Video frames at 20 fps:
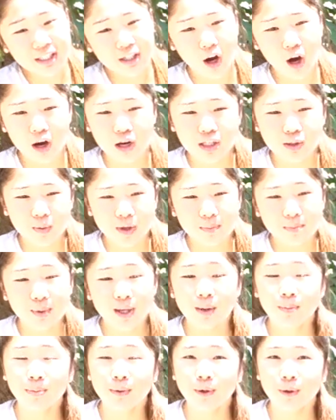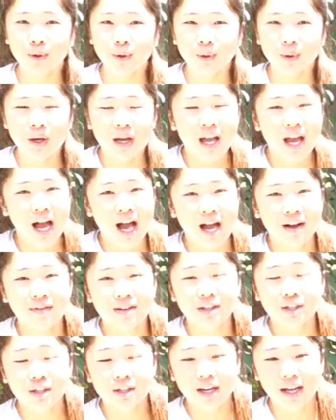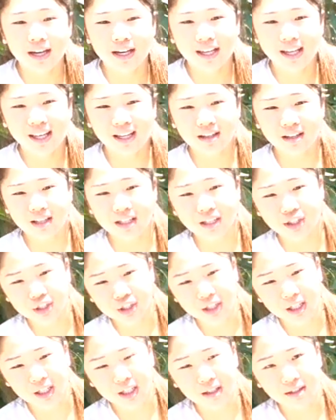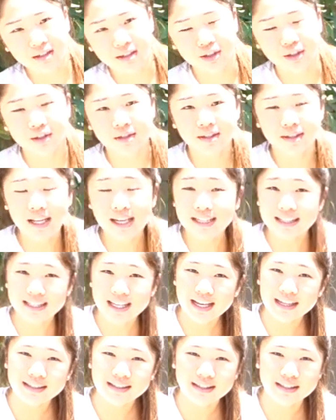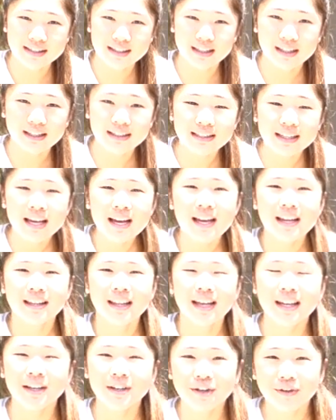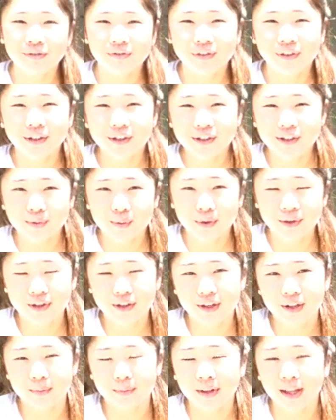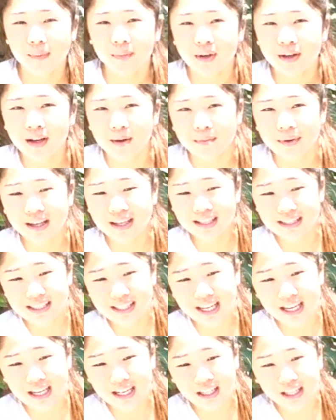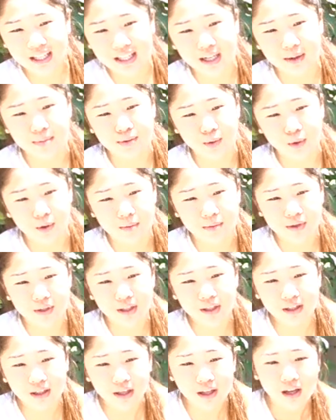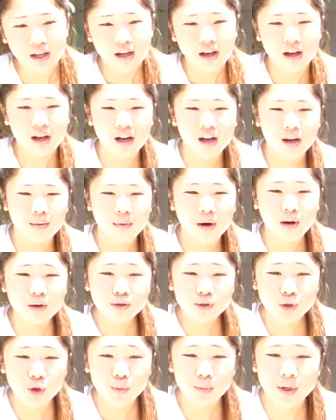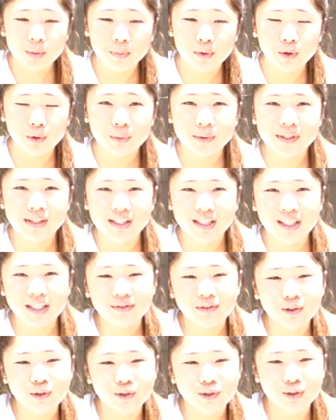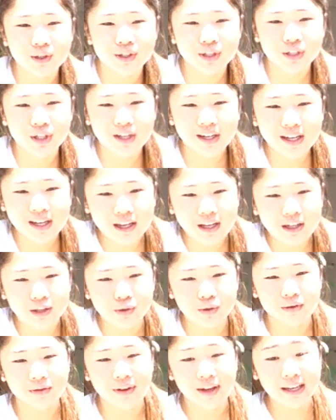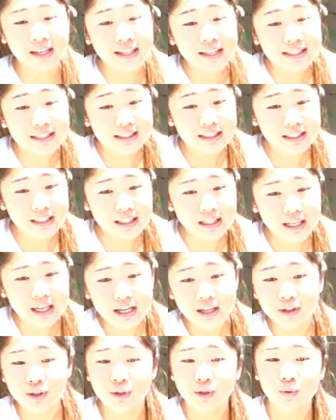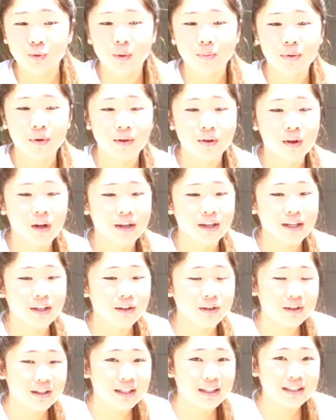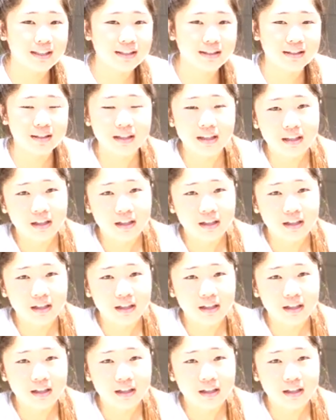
caused when people have a genetic condition such as Tay-Sachs disease that interferes with their molybdenum intake and absorption. Also, people who receive nutrition intravenously due to a prolonged illness